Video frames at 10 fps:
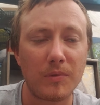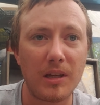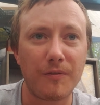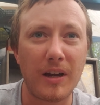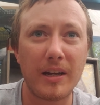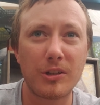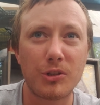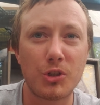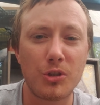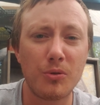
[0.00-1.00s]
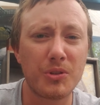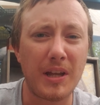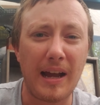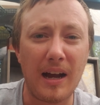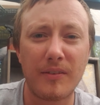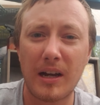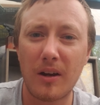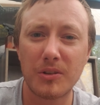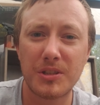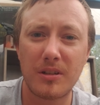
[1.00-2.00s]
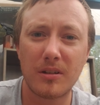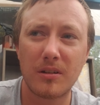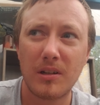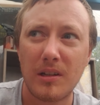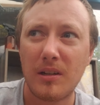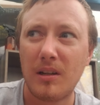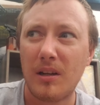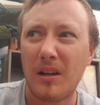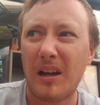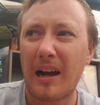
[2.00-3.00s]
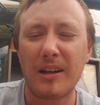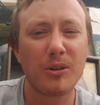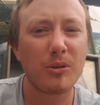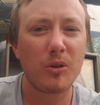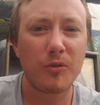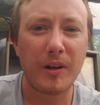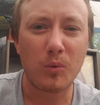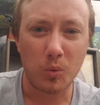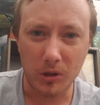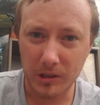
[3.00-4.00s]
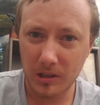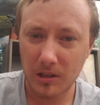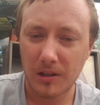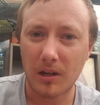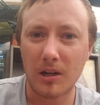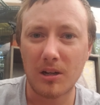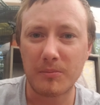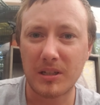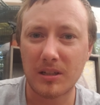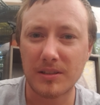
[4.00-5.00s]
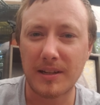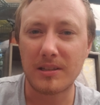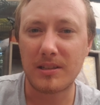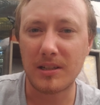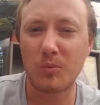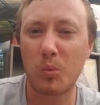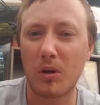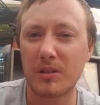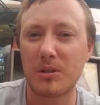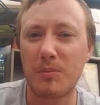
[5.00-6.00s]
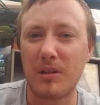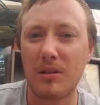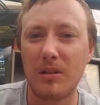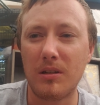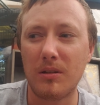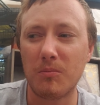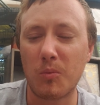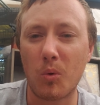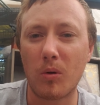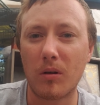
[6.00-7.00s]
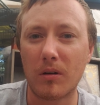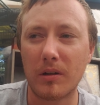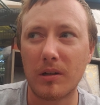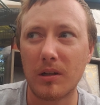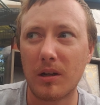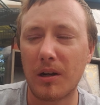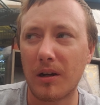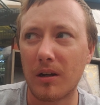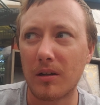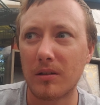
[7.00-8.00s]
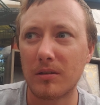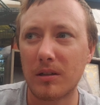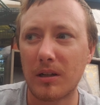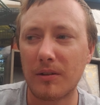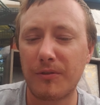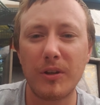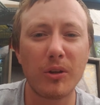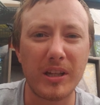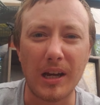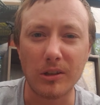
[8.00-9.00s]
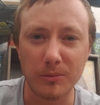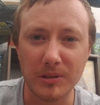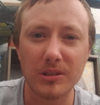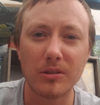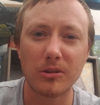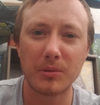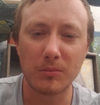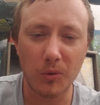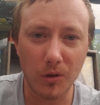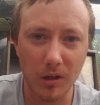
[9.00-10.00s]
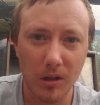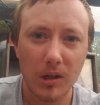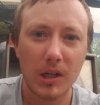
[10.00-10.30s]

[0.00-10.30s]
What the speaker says: If I could choose to have a house here, I don't know if I would, because I did want to be more, feel the elements a little bit more